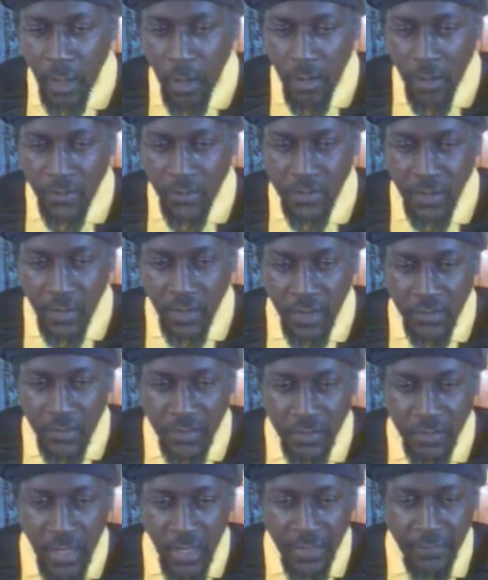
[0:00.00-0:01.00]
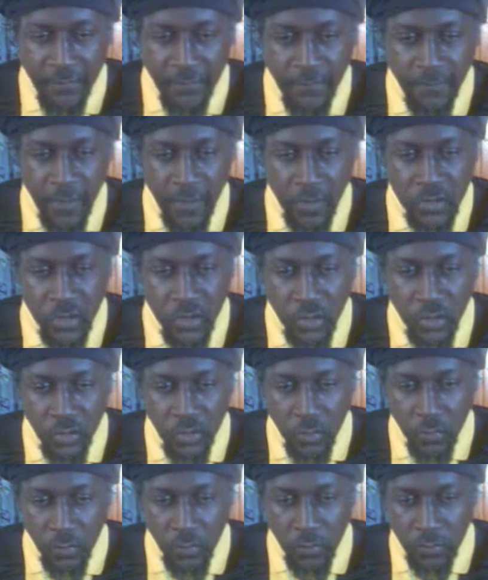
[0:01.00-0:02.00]
art is not
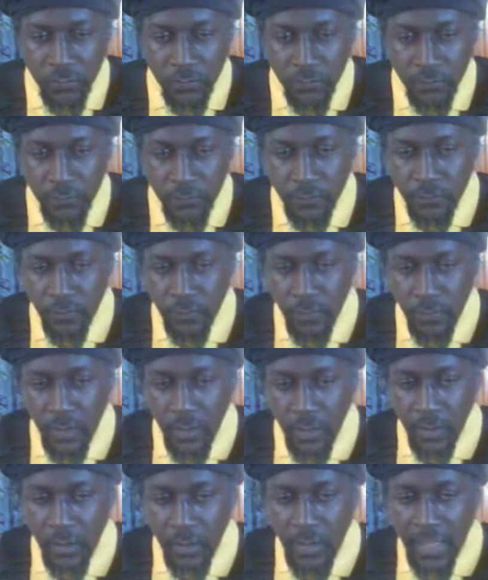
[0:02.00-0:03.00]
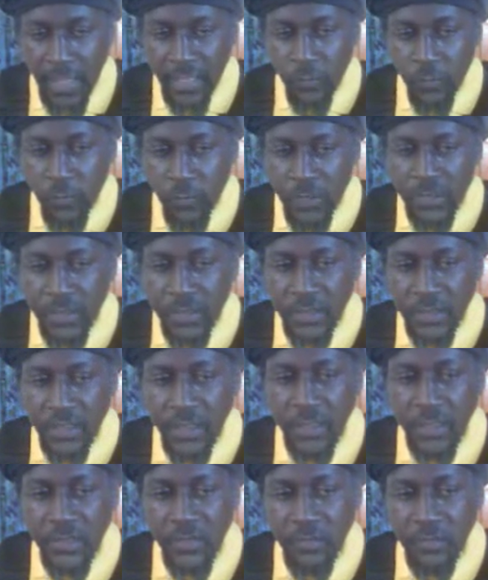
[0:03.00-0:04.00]
functional like it was
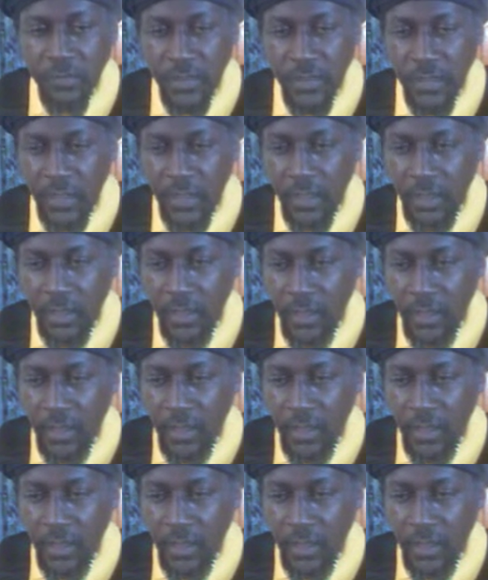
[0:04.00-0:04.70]
intended to be.